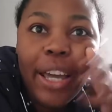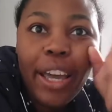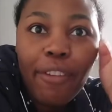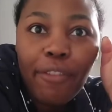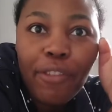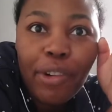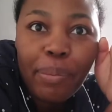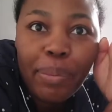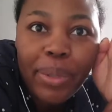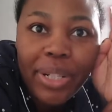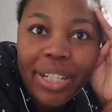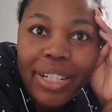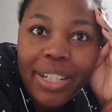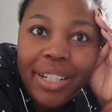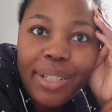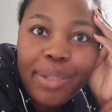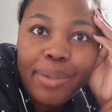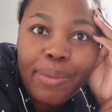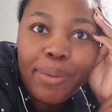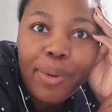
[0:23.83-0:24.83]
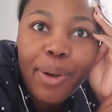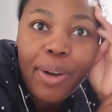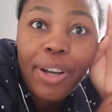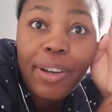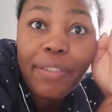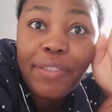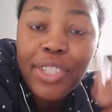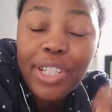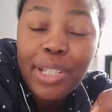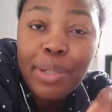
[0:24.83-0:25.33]
Everybody does vlog.
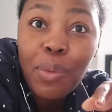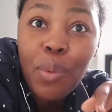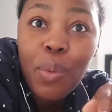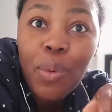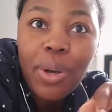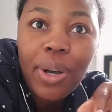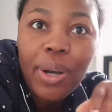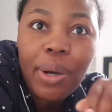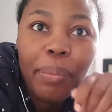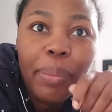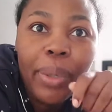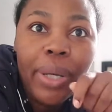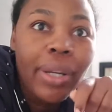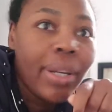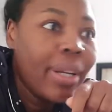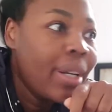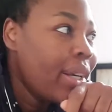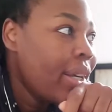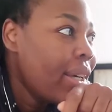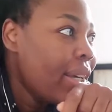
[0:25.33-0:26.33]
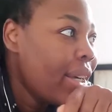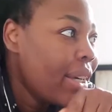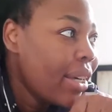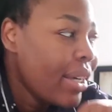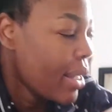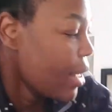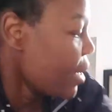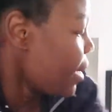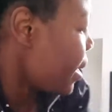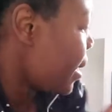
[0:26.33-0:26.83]
I've just woke up.
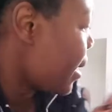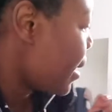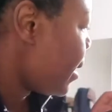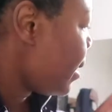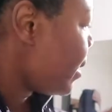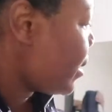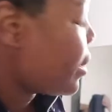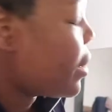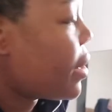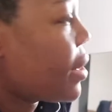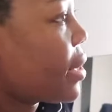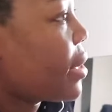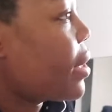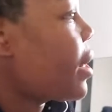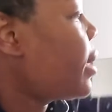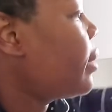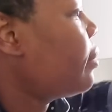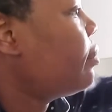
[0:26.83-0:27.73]
It's